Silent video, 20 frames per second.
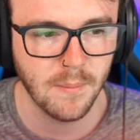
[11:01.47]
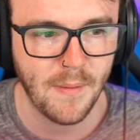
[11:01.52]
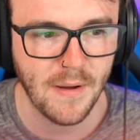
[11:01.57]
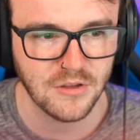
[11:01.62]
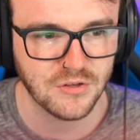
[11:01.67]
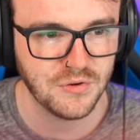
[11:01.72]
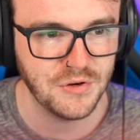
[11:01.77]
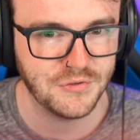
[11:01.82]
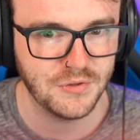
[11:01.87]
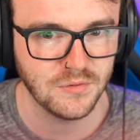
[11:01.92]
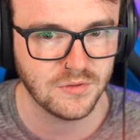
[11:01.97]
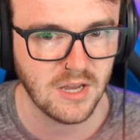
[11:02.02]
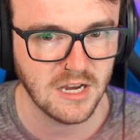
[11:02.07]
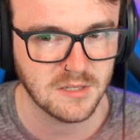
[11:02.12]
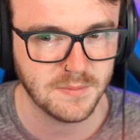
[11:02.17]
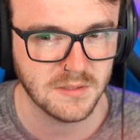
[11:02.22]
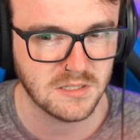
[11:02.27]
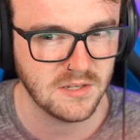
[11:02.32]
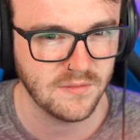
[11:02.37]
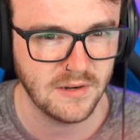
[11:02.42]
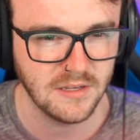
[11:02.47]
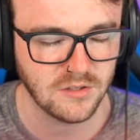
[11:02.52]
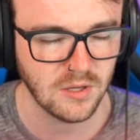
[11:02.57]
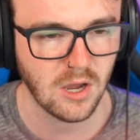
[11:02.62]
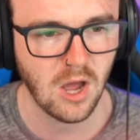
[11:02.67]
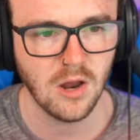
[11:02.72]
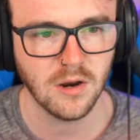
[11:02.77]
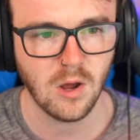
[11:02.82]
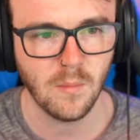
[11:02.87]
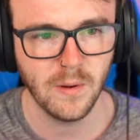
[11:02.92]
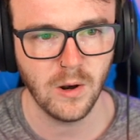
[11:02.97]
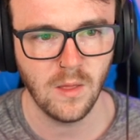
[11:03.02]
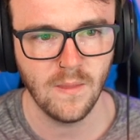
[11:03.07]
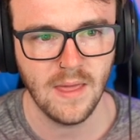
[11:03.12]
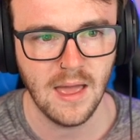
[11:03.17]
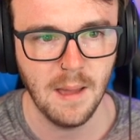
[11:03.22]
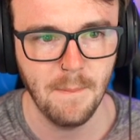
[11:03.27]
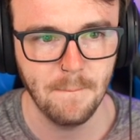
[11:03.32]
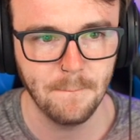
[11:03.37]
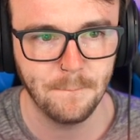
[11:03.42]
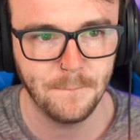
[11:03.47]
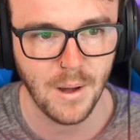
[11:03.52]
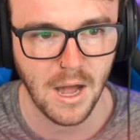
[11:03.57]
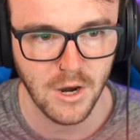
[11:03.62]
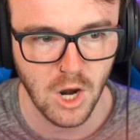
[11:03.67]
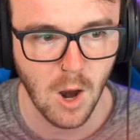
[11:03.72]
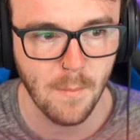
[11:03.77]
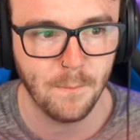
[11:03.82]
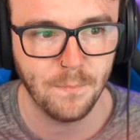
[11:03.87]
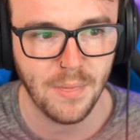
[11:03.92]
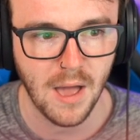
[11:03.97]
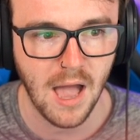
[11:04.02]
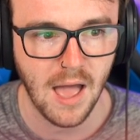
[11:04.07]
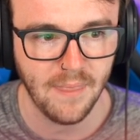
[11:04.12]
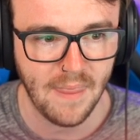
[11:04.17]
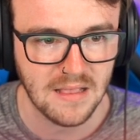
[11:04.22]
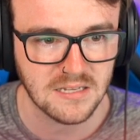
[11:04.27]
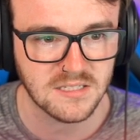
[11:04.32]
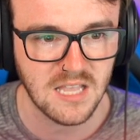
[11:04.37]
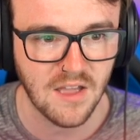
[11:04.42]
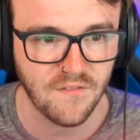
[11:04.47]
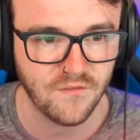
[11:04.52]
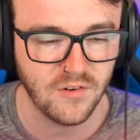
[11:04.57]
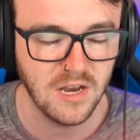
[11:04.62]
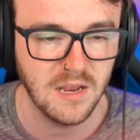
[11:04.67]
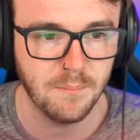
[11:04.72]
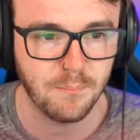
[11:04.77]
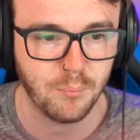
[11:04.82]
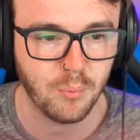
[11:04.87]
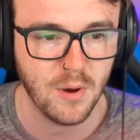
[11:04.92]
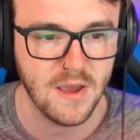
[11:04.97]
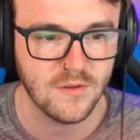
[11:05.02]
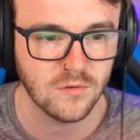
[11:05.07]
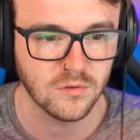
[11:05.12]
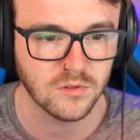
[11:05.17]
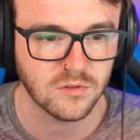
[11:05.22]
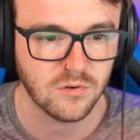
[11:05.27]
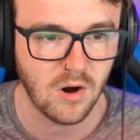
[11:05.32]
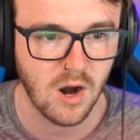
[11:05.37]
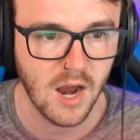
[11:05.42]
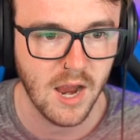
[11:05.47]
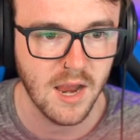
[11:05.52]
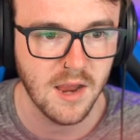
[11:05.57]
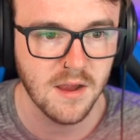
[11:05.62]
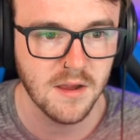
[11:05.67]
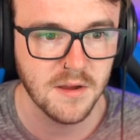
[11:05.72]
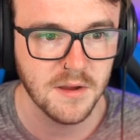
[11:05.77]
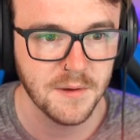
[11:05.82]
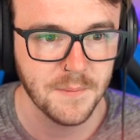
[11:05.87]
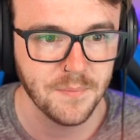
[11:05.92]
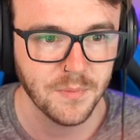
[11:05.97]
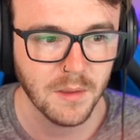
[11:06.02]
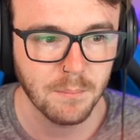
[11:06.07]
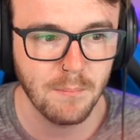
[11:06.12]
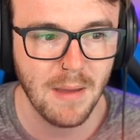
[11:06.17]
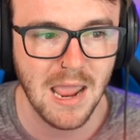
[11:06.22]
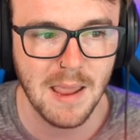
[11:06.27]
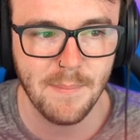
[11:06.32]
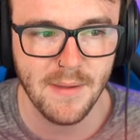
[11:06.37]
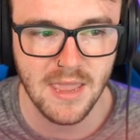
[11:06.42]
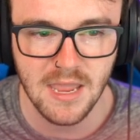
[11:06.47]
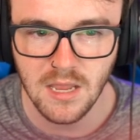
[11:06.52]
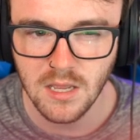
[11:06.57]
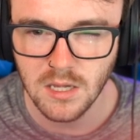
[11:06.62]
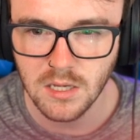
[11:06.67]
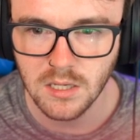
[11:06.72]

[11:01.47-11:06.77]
Pachirisu's Cry specifically, so I can't comment on that. But I know that's definitely Weasel's Cry. Maybe.